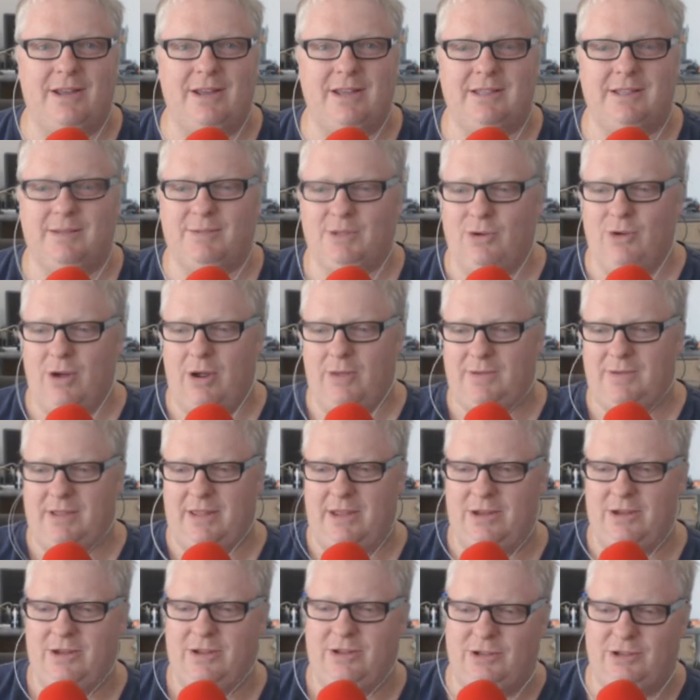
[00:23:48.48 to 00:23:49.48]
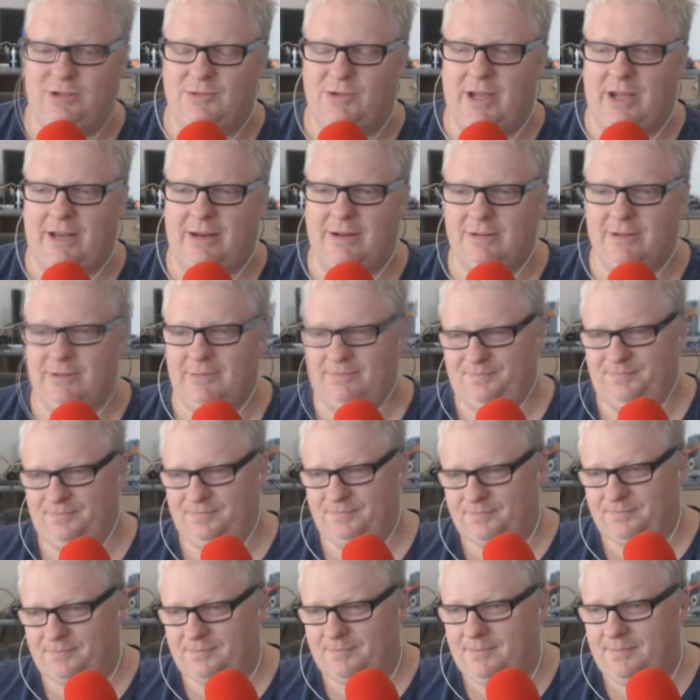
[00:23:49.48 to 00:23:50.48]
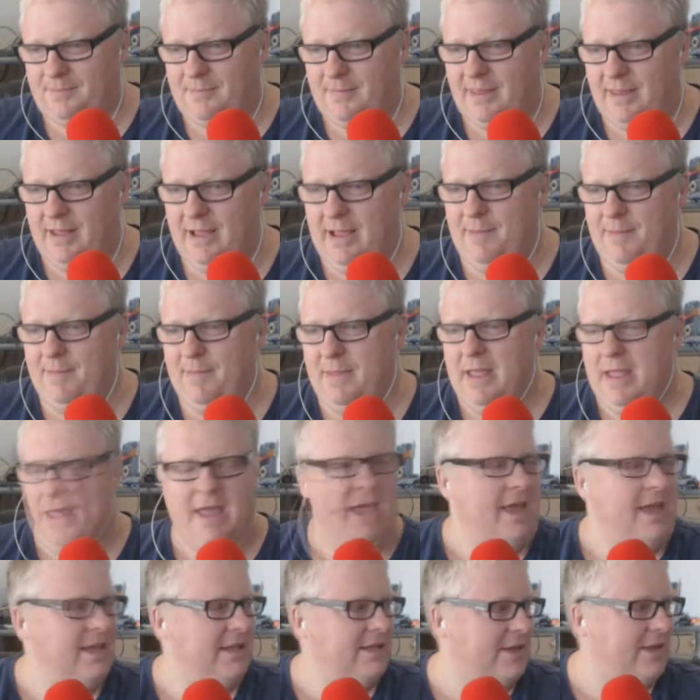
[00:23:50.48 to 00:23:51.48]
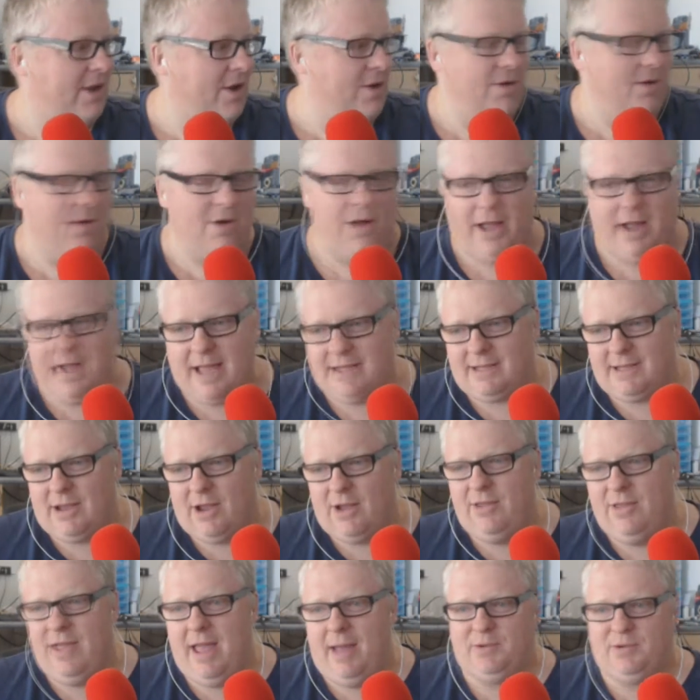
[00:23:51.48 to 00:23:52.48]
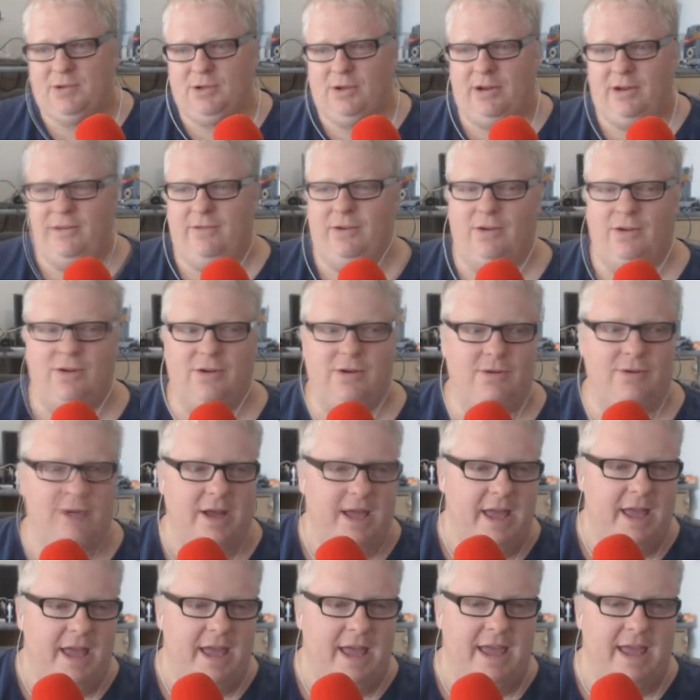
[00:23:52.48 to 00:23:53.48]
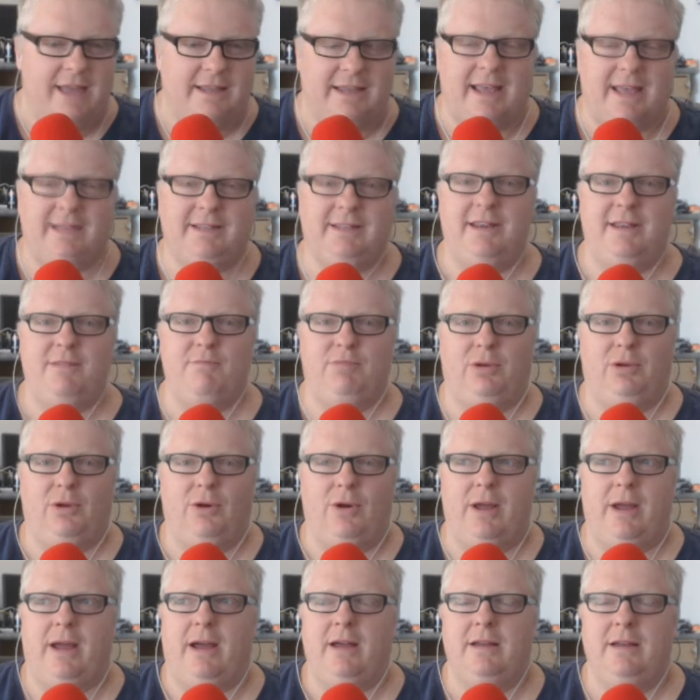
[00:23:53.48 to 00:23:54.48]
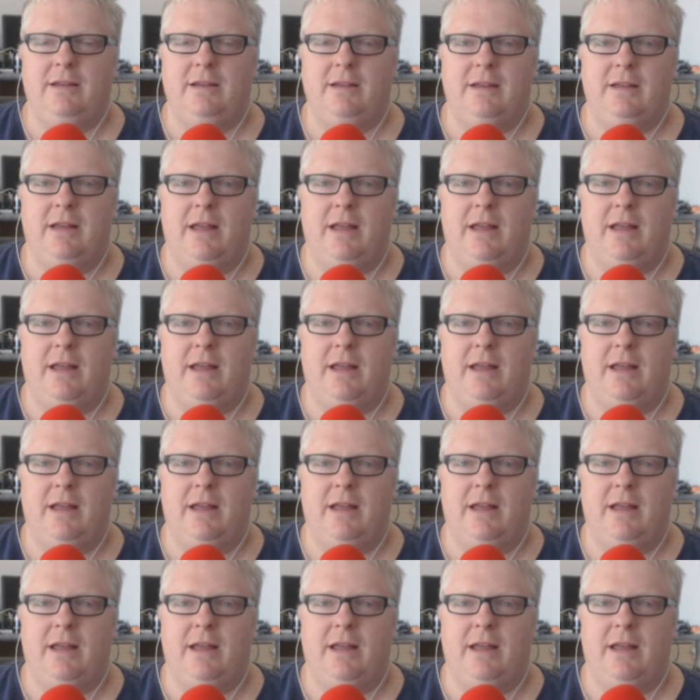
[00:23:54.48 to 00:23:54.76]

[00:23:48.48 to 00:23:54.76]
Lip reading: you subscribe to the YouTube channels. So I guess the upshot of it all is, as an employer,